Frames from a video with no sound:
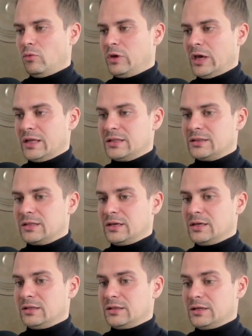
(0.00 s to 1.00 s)

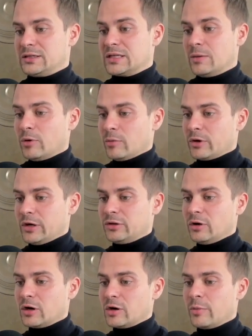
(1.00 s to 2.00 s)
the example I'm going to
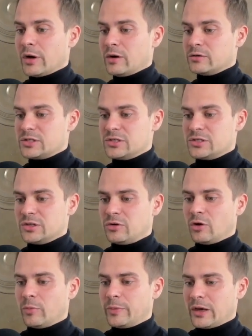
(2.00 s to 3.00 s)
talk about,
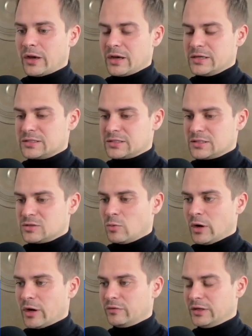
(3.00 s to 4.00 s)
CISOTOPIA, is
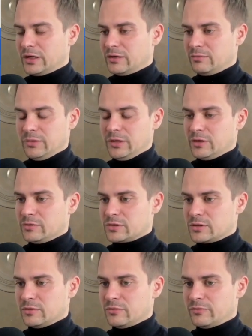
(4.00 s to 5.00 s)
one of the
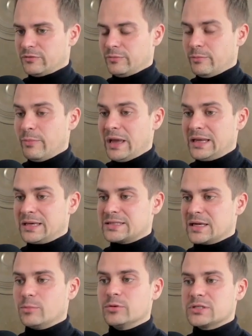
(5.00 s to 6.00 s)
sort of many
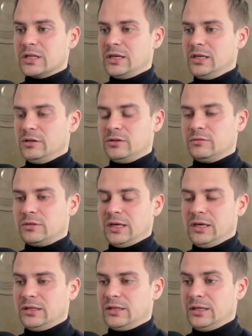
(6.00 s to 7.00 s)
examples that they
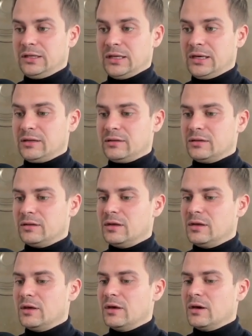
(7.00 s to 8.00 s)
did
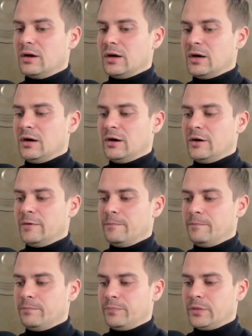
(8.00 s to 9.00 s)
that